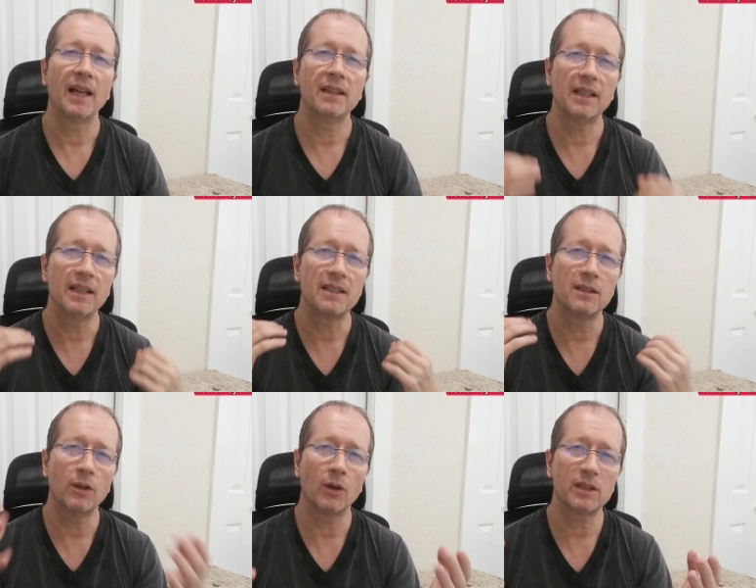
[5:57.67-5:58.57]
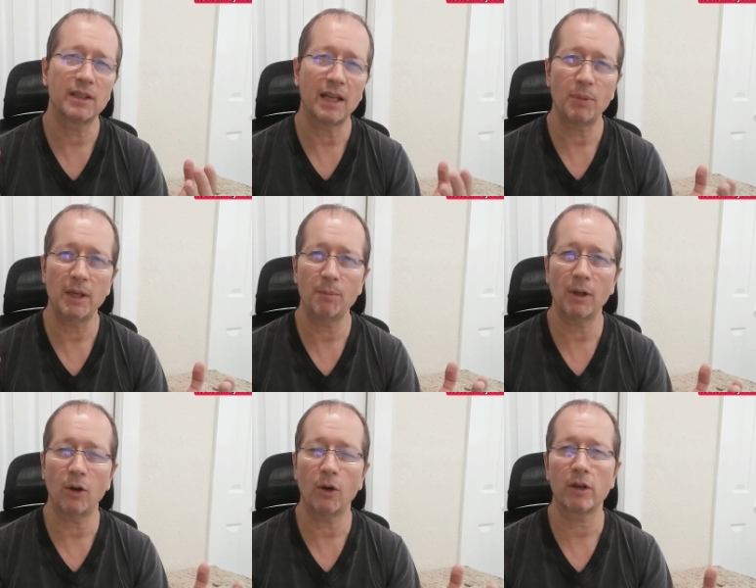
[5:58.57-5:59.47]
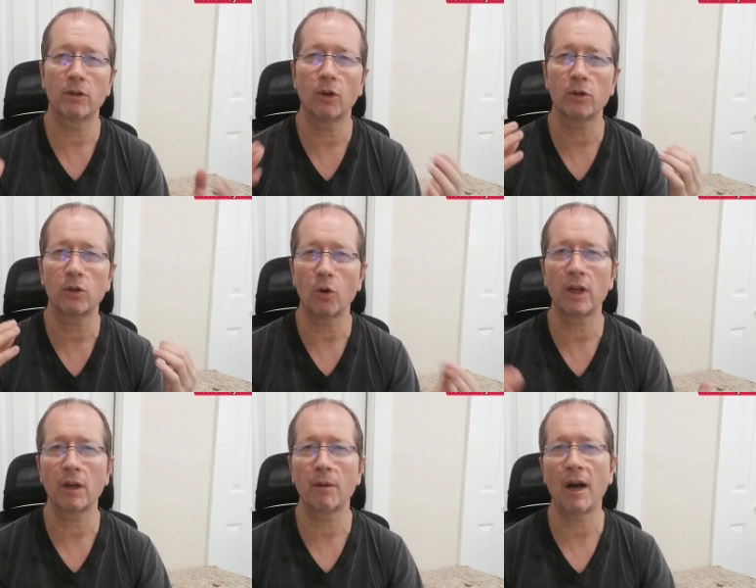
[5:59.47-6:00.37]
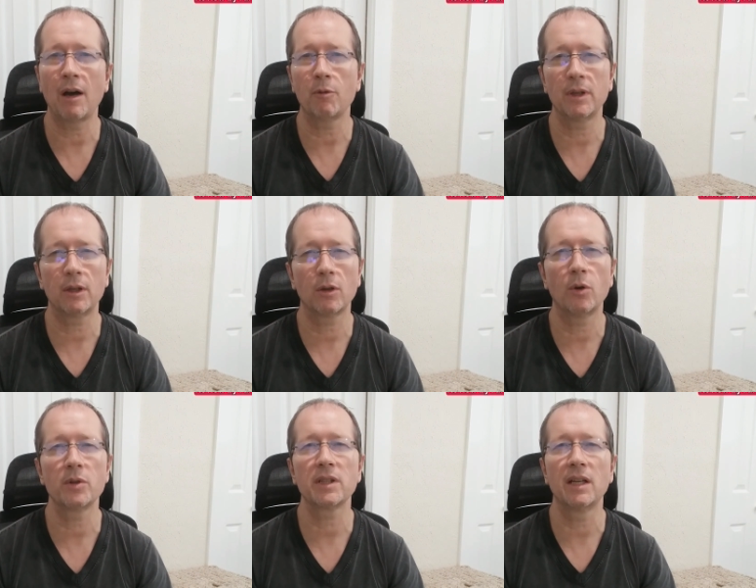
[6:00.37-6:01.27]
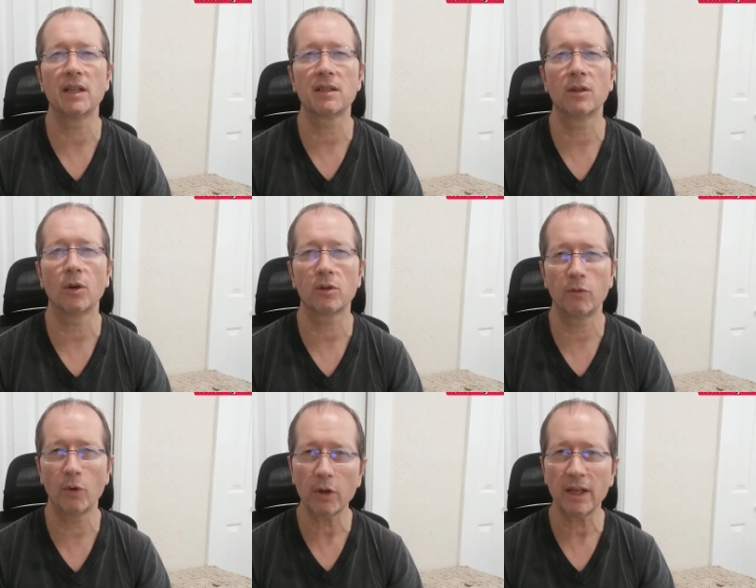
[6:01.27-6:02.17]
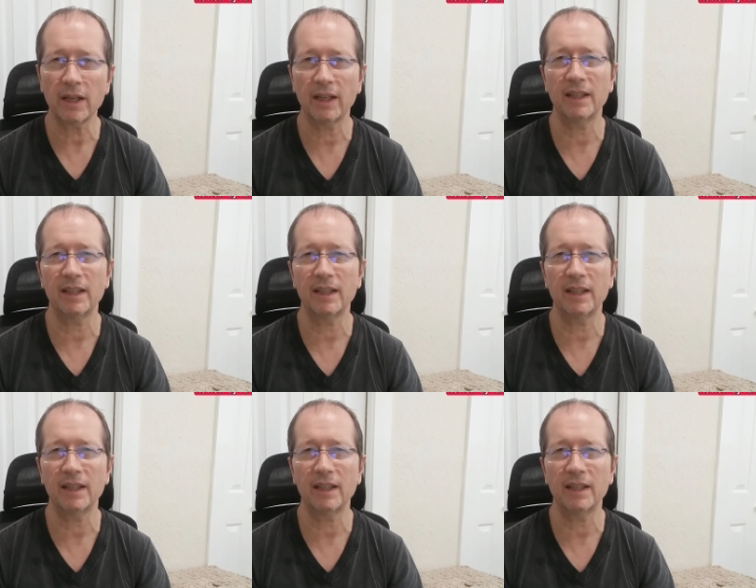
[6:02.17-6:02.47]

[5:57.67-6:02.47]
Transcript: And it's not that people are not talking about because it's not working.